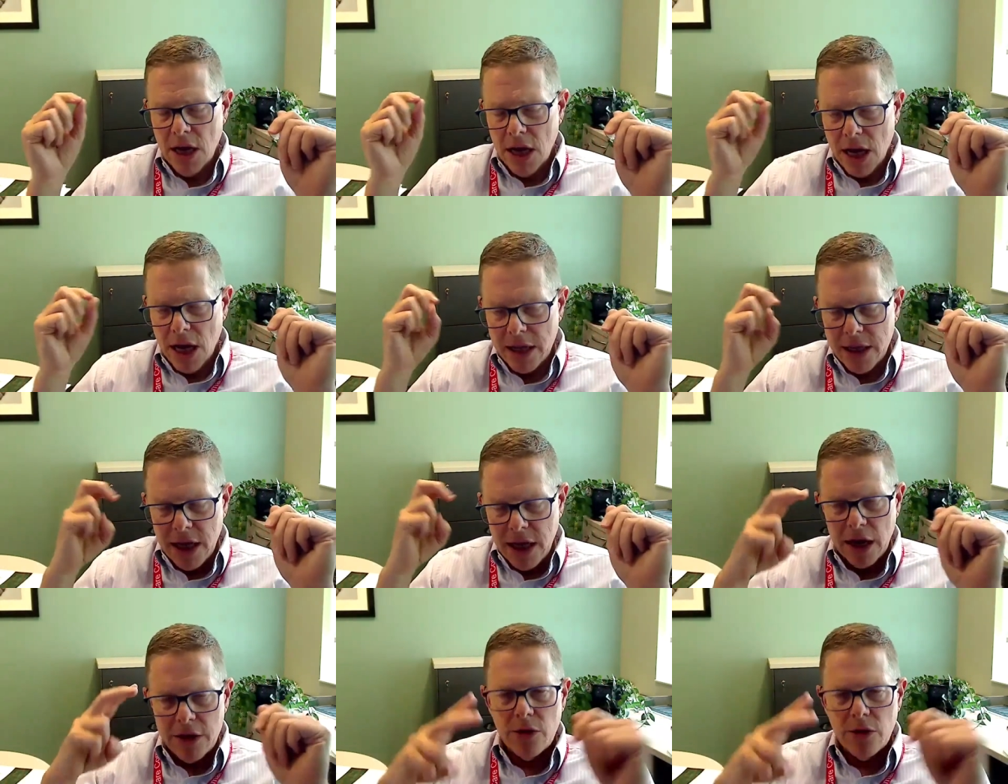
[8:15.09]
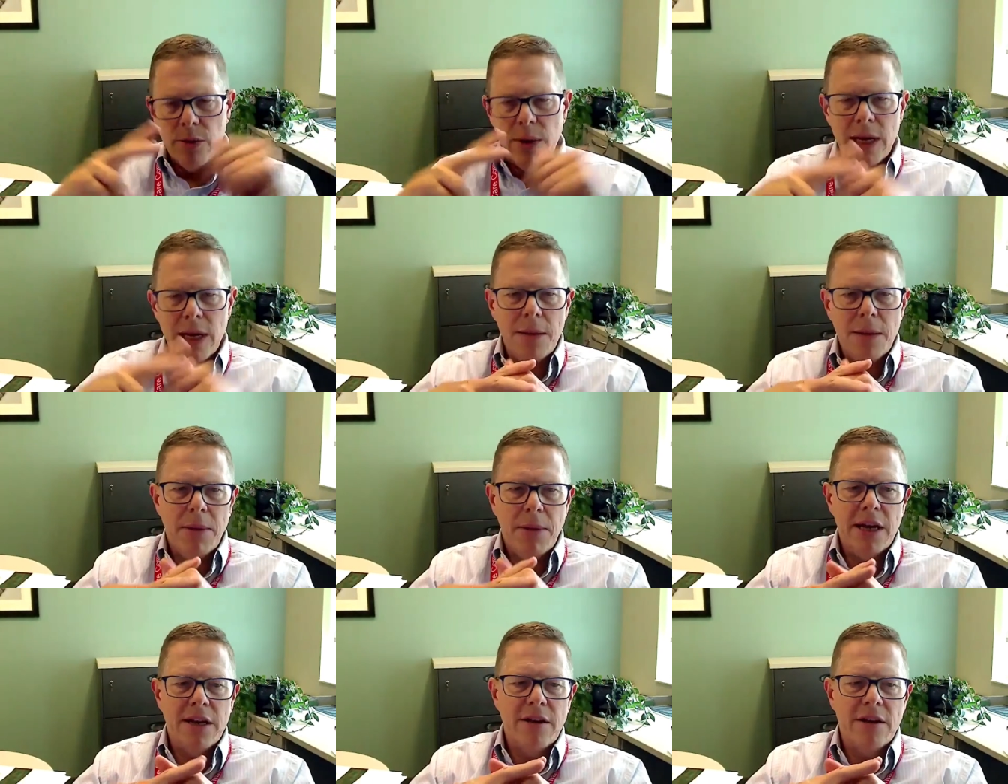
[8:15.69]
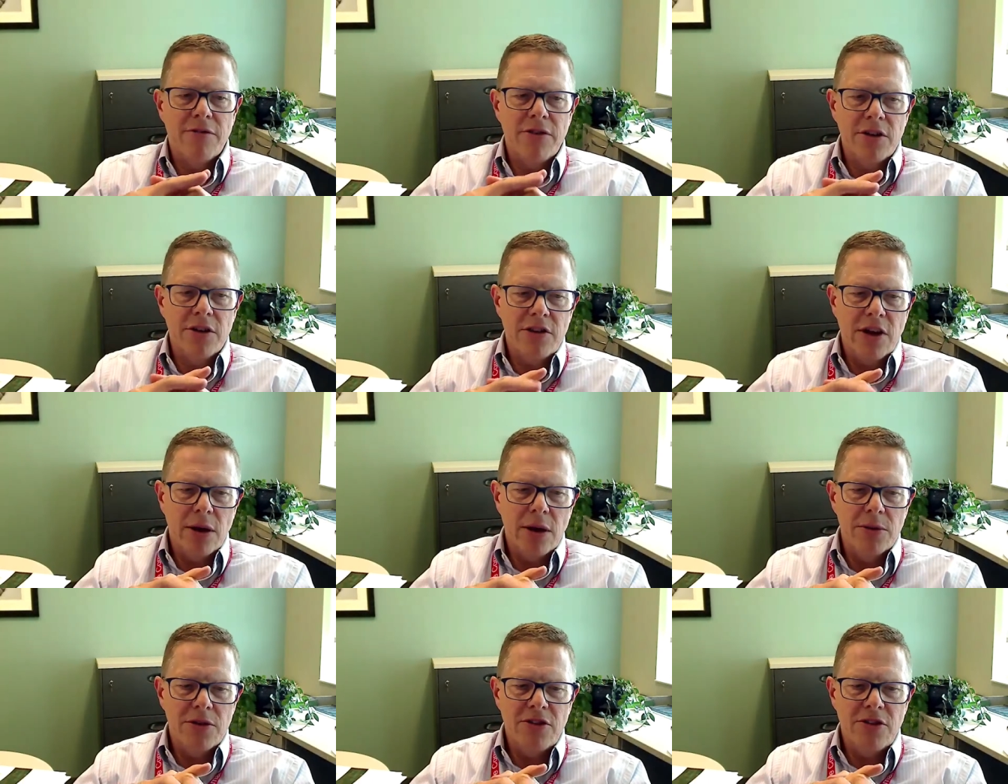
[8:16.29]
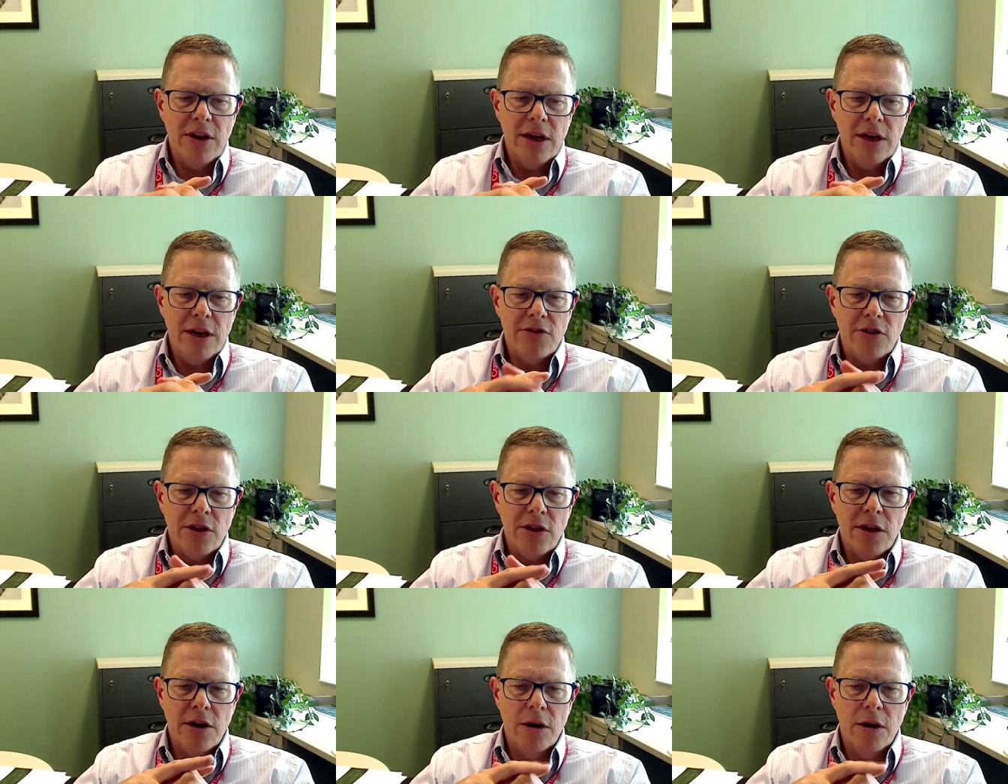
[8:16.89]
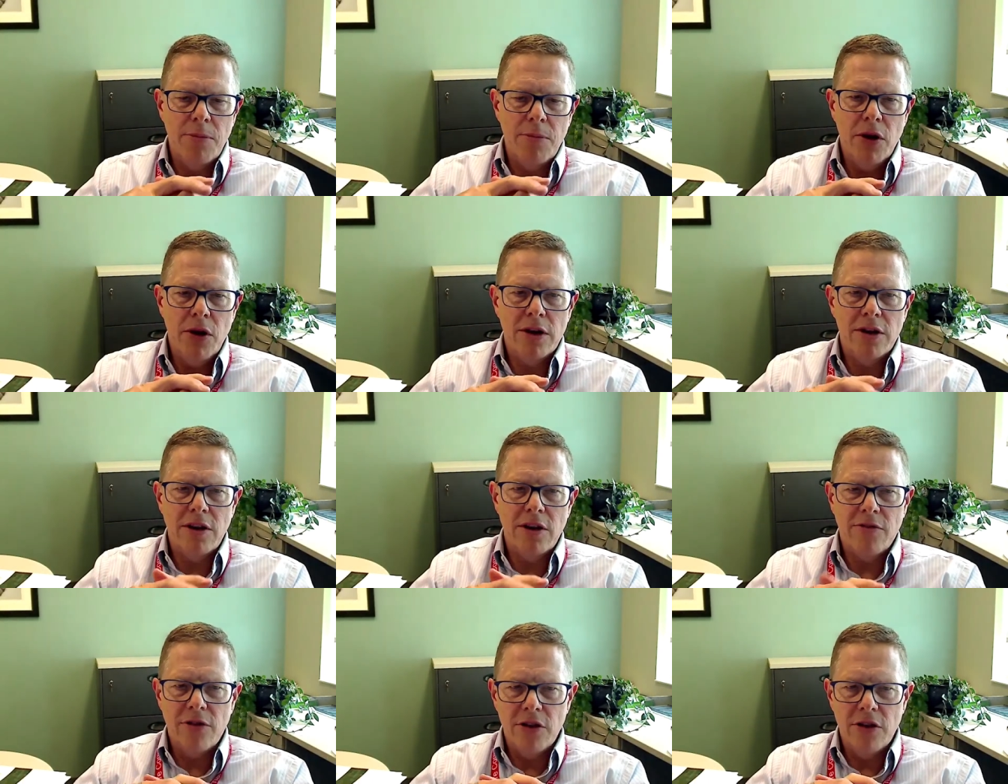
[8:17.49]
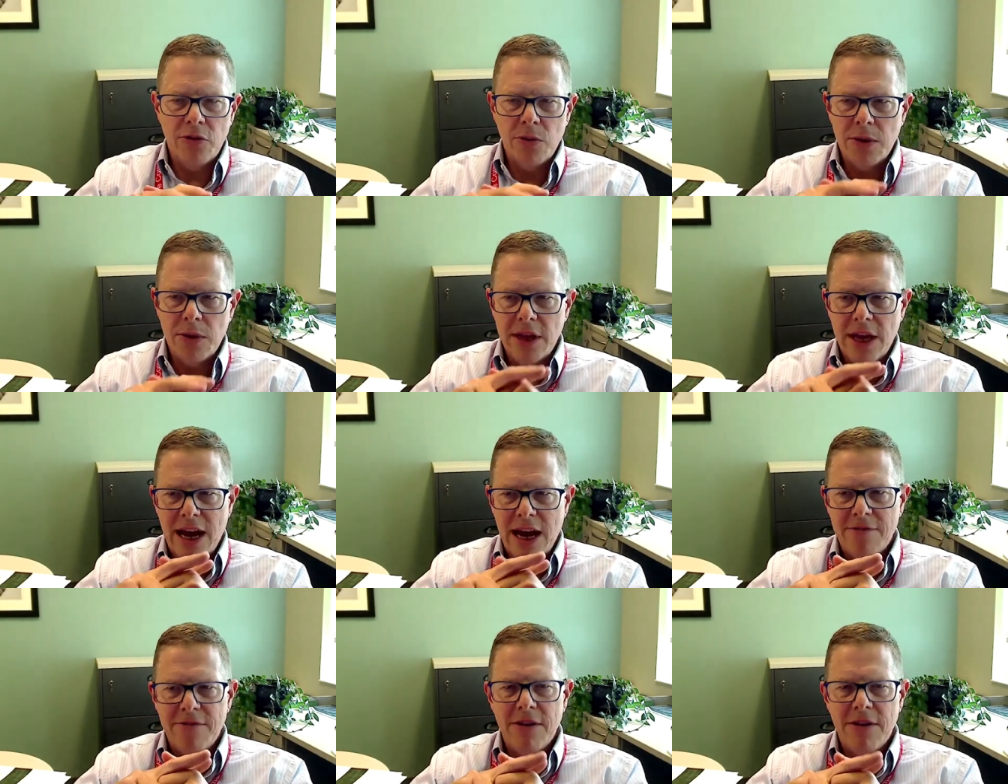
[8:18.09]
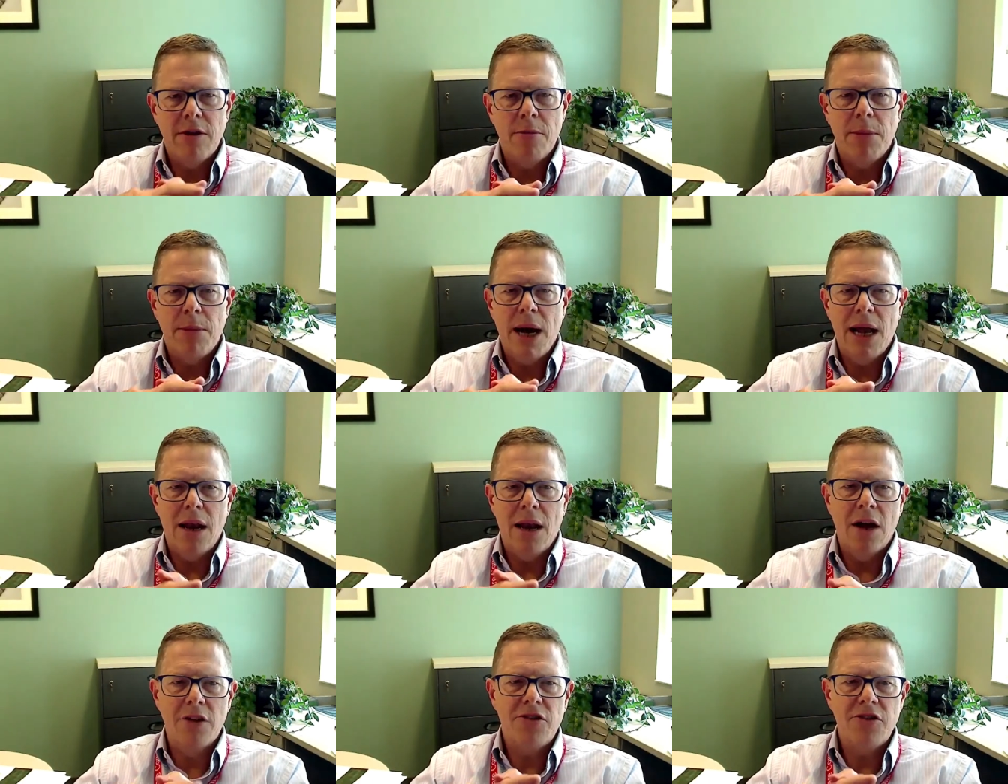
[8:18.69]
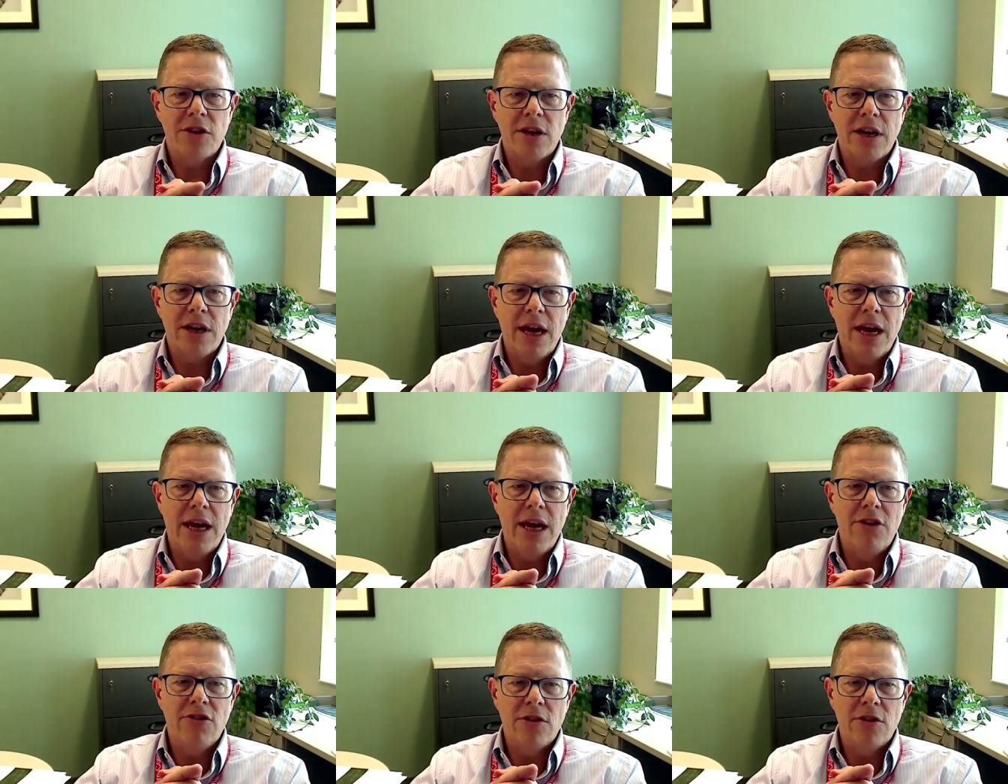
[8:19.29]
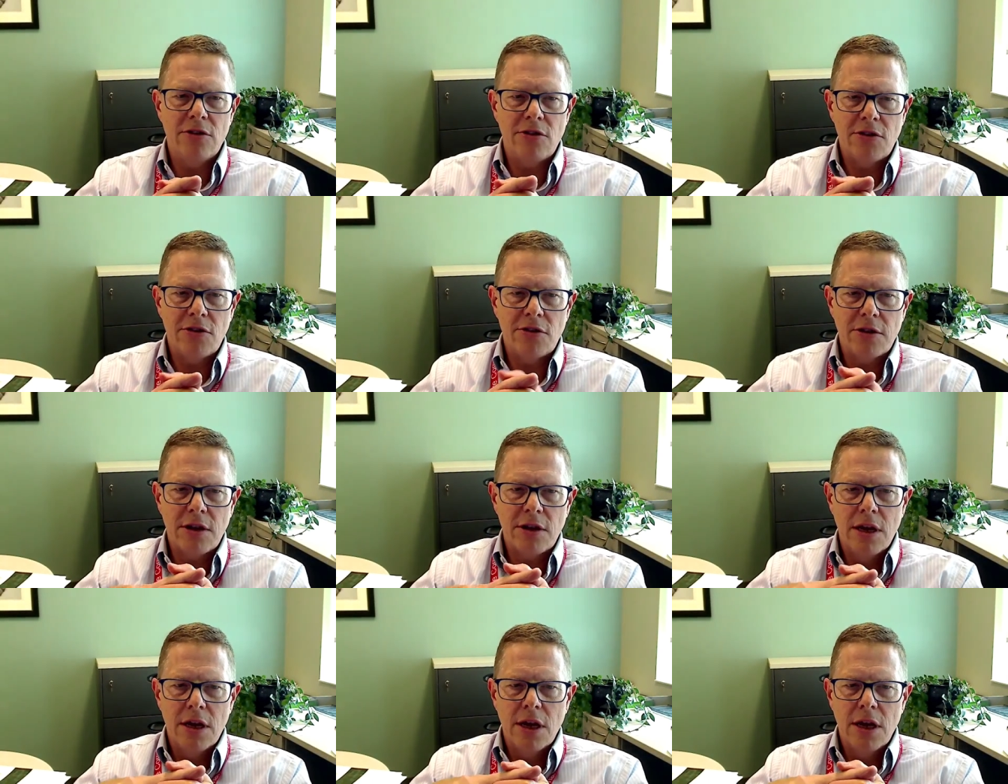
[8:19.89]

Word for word: And the other really big difference I would say is a therapeutic difference with the advent of biologic agents.